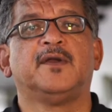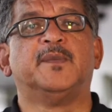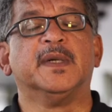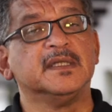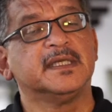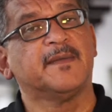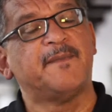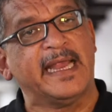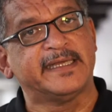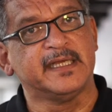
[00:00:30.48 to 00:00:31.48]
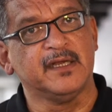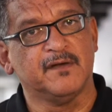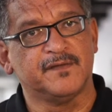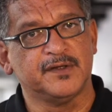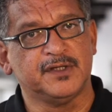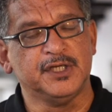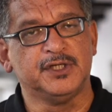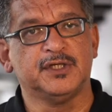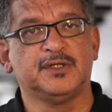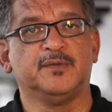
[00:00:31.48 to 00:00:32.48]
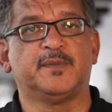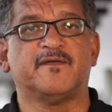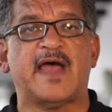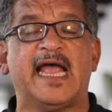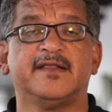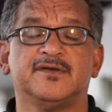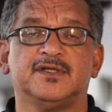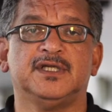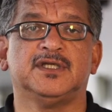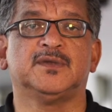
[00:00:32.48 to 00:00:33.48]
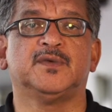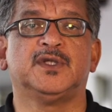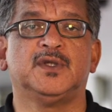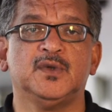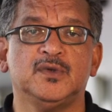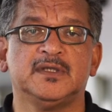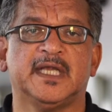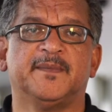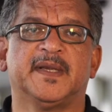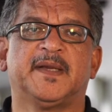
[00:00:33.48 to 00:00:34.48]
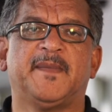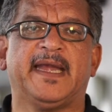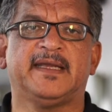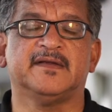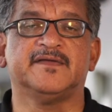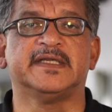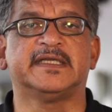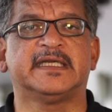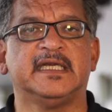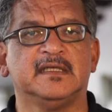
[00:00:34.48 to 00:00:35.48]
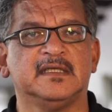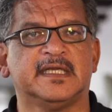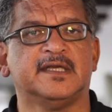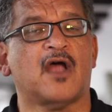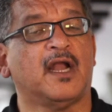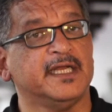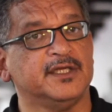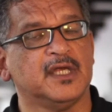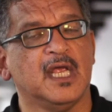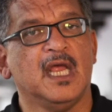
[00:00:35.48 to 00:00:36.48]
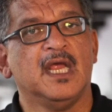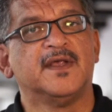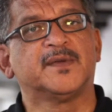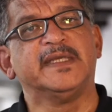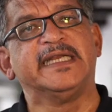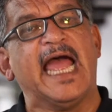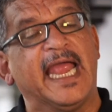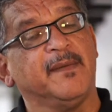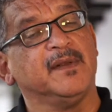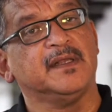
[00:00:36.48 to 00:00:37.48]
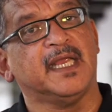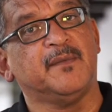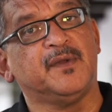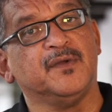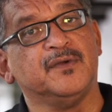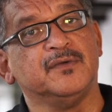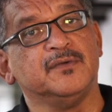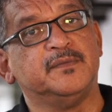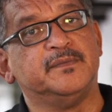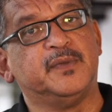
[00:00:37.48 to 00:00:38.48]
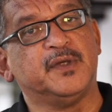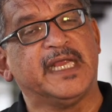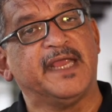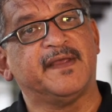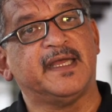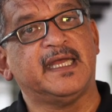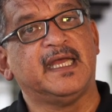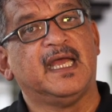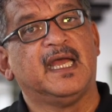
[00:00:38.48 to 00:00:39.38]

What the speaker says: to build the capacity of those teachers, to provide those teachers with tools and perspectives and skills and knowledge that will enable them to put together